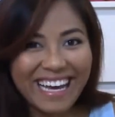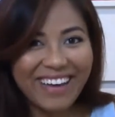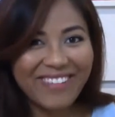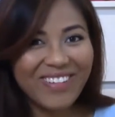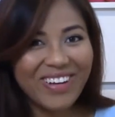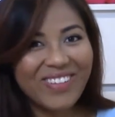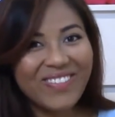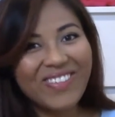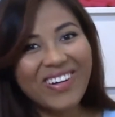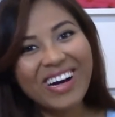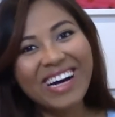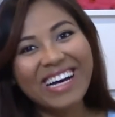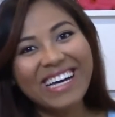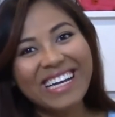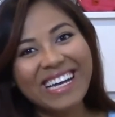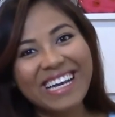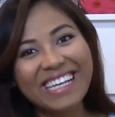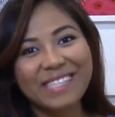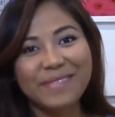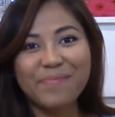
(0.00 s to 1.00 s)

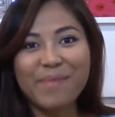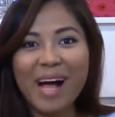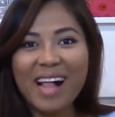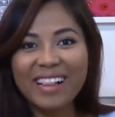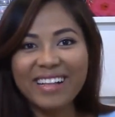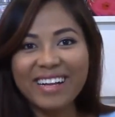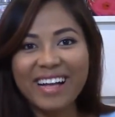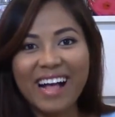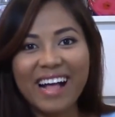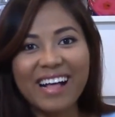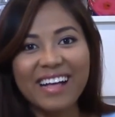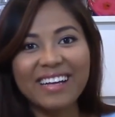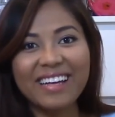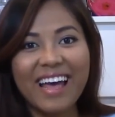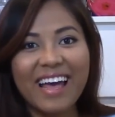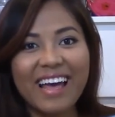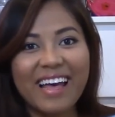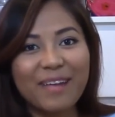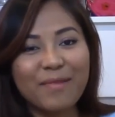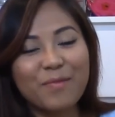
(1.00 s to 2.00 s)
everyone, it's Malka
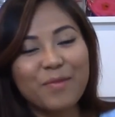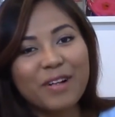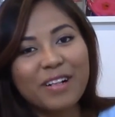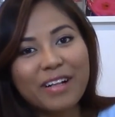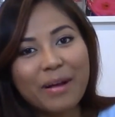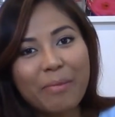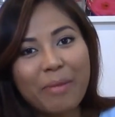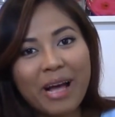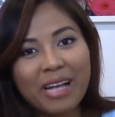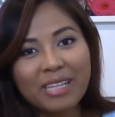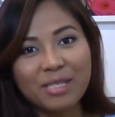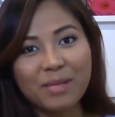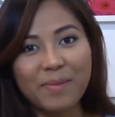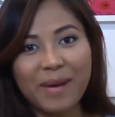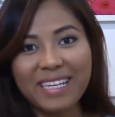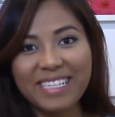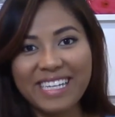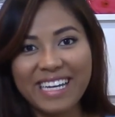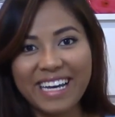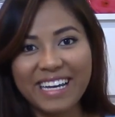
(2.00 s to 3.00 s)
again. Welcome back to
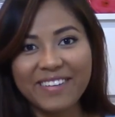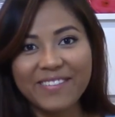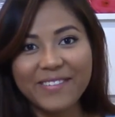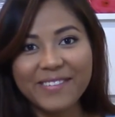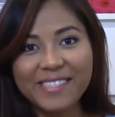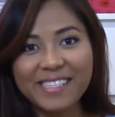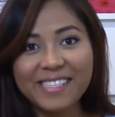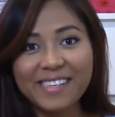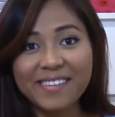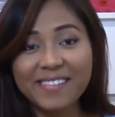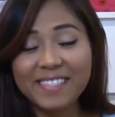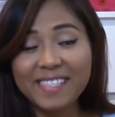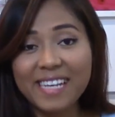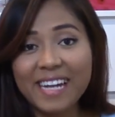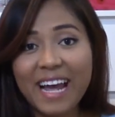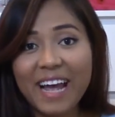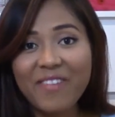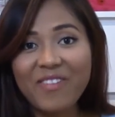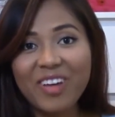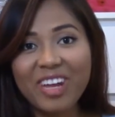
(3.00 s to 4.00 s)
my channel. So
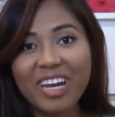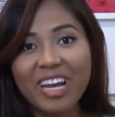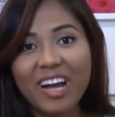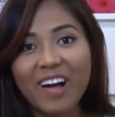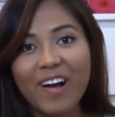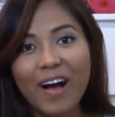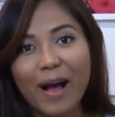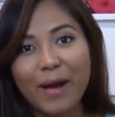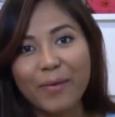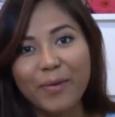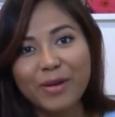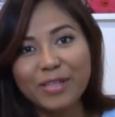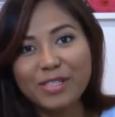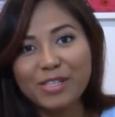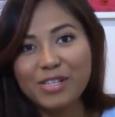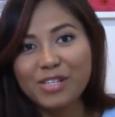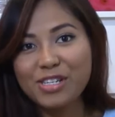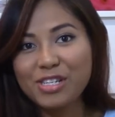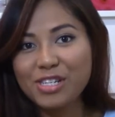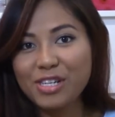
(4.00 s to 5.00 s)
today's video, I want
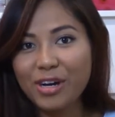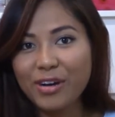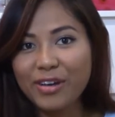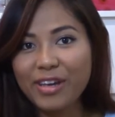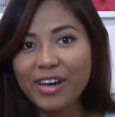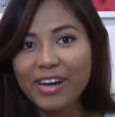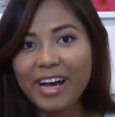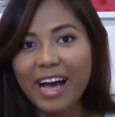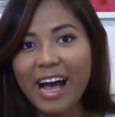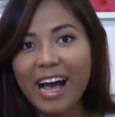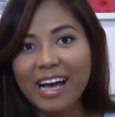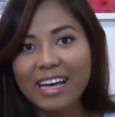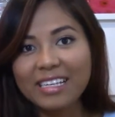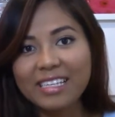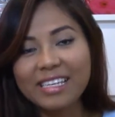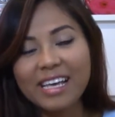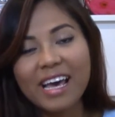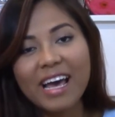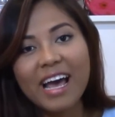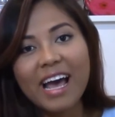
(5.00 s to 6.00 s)
to show you
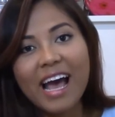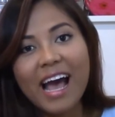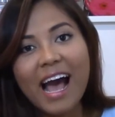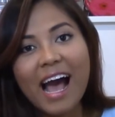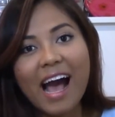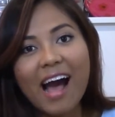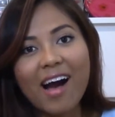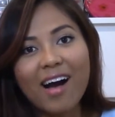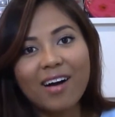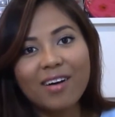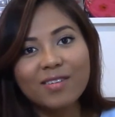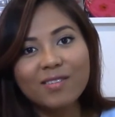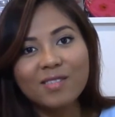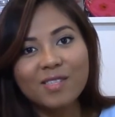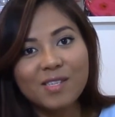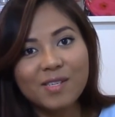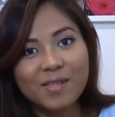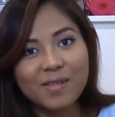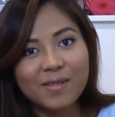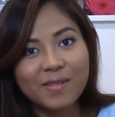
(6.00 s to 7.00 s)
guys how
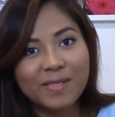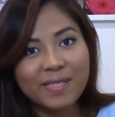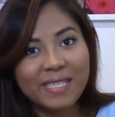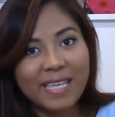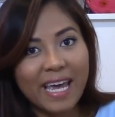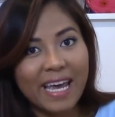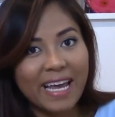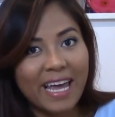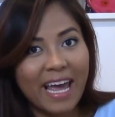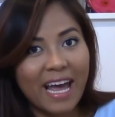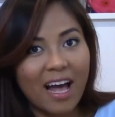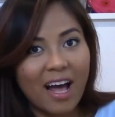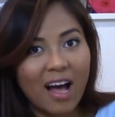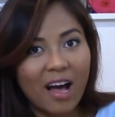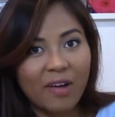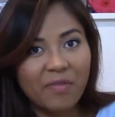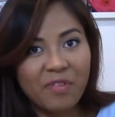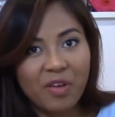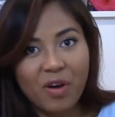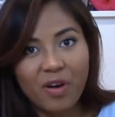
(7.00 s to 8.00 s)
to take care
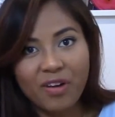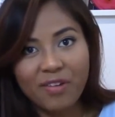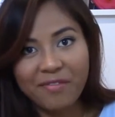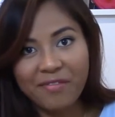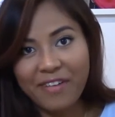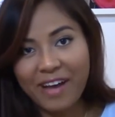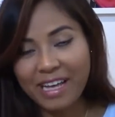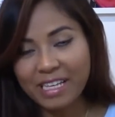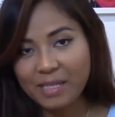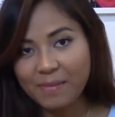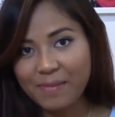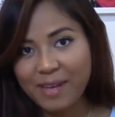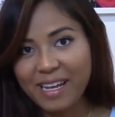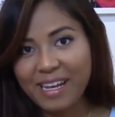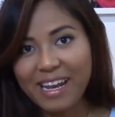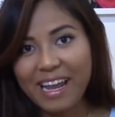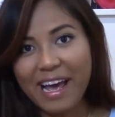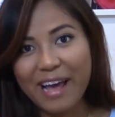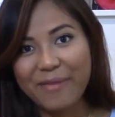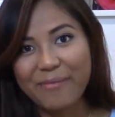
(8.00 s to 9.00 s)
of your
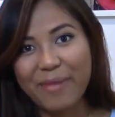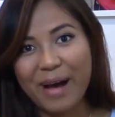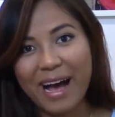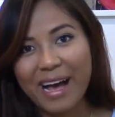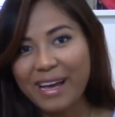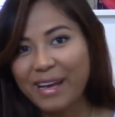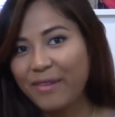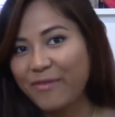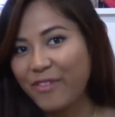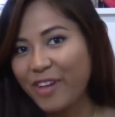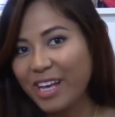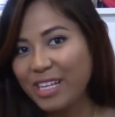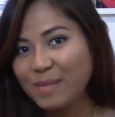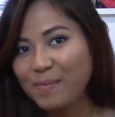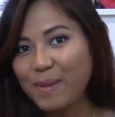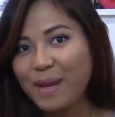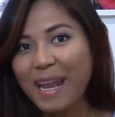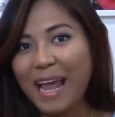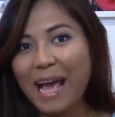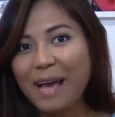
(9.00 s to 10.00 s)
investment. And by
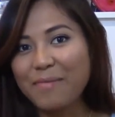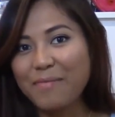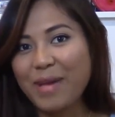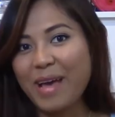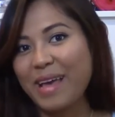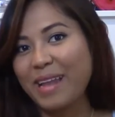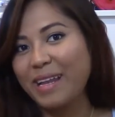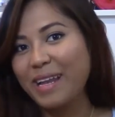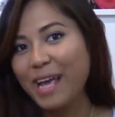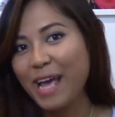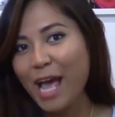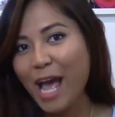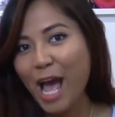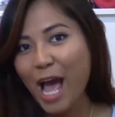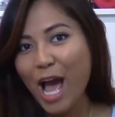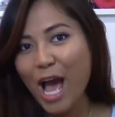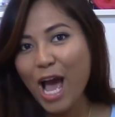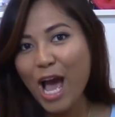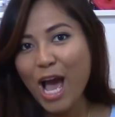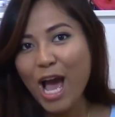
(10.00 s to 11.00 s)
investment, I meant
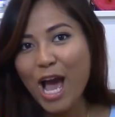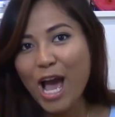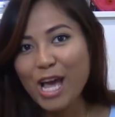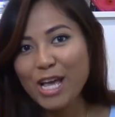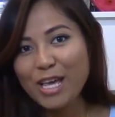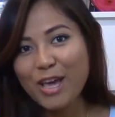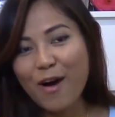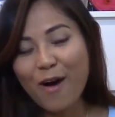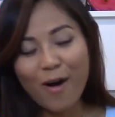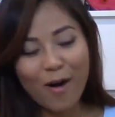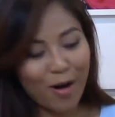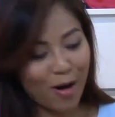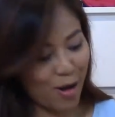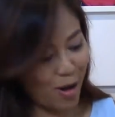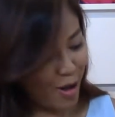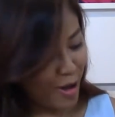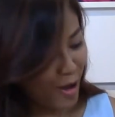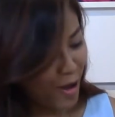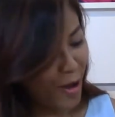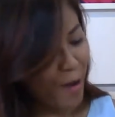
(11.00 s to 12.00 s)

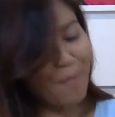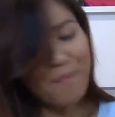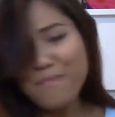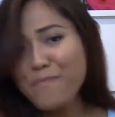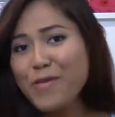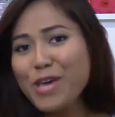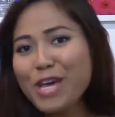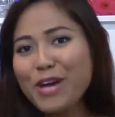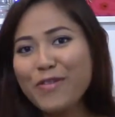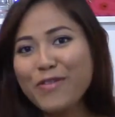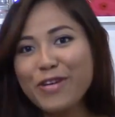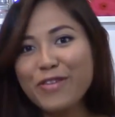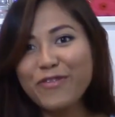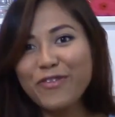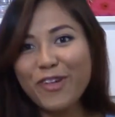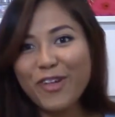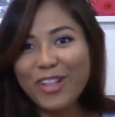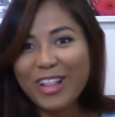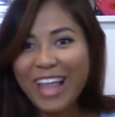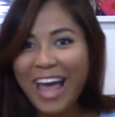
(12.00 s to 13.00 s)
your
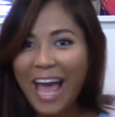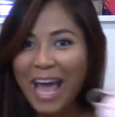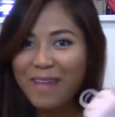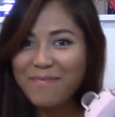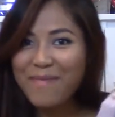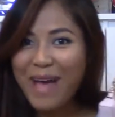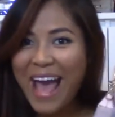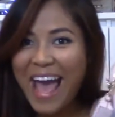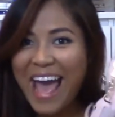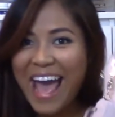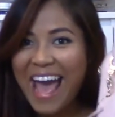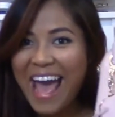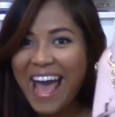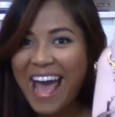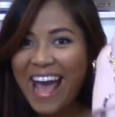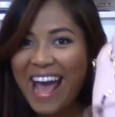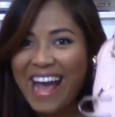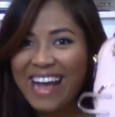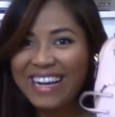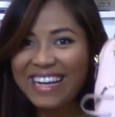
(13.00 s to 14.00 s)
beautiful
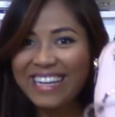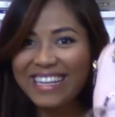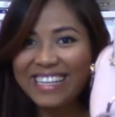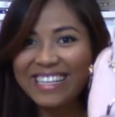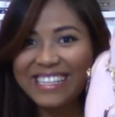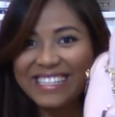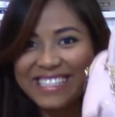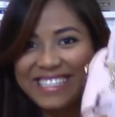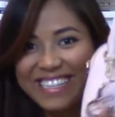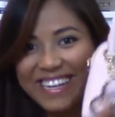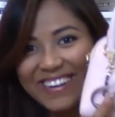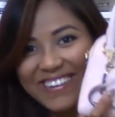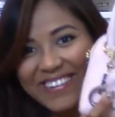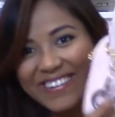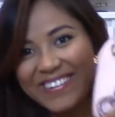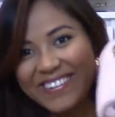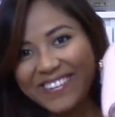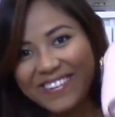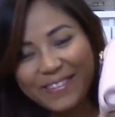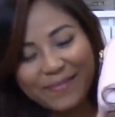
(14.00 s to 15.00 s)
handbag.
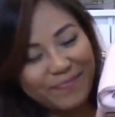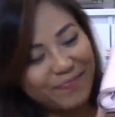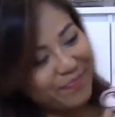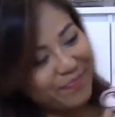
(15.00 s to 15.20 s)
So